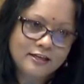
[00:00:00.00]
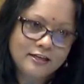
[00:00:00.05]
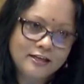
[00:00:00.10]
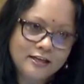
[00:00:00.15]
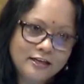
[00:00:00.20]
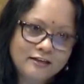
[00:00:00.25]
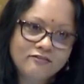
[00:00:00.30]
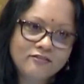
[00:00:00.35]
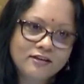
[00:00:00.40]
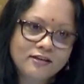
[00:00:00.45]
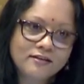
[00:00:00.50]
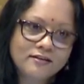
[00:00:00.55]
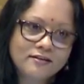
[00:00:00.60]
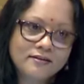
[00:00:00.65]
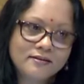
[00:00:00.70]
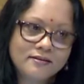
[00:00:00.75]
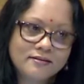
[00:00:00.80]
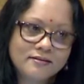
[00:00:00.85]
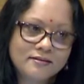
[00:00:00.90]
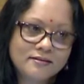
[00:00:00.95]

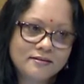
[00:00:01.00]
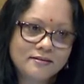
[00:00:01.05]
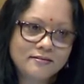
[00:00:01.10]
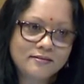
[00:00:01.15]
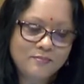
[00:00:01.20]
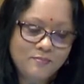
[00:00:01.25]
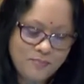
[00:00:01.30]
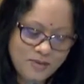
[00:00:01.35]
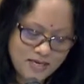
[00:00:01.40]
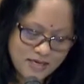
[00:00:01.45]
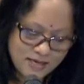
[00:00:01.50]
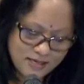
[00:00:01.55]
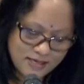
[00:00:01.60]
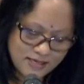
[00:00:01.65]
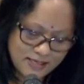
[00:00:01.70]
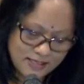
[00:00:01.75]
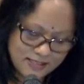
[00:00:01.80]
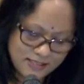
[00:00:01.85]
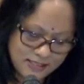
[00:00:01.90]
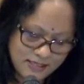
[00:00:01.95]
given me an
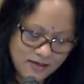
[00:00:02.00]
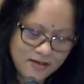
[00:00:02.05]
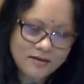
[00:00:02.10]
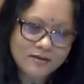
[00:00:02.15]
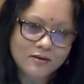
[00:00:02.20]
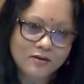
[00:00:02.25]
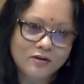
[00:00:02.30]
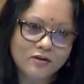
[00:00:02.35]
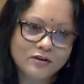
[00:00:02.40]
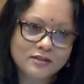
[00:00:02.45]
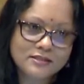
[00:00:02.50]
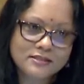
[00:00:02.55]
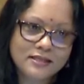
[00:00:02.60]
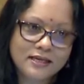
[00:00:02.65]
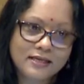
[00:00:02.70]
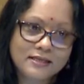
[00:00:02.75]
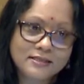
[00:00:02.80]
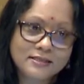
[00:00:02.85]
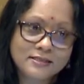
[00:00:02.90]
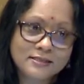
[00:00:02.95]
idea on
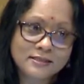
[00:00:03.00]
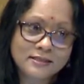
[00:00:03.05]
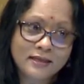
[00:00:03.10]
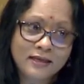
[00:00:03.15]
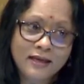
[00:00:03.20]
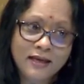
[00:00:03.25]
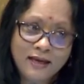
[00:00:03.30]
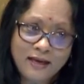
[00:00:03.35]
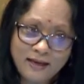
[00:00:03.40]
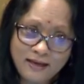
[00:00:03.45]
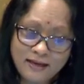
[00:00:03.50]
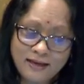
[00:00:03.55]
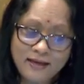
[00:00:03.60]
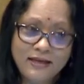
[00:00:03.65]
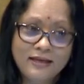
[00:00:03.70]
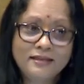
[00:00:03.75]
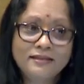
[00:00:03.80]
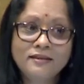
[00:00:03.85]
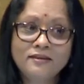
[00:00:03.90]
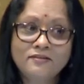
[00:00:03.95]
that
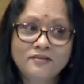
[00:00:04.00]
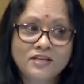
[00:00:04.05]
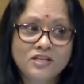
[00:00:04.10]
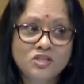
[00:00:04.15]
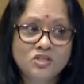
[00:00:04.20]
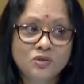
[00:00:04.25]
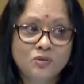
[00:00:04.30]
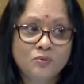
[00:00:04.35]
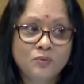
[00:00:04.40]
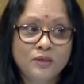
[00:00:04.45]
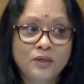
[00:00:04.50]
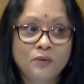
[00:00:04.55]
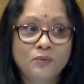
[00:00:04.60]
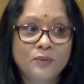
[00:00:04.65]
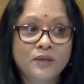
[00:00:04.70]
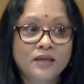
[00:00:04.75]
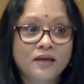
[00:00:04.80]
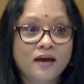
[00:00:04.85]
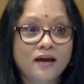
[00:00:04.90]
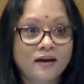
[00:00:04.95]
in the region where
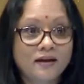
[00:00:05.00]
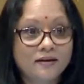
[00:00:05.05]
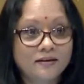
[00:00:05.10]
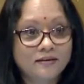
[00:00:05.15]
we are,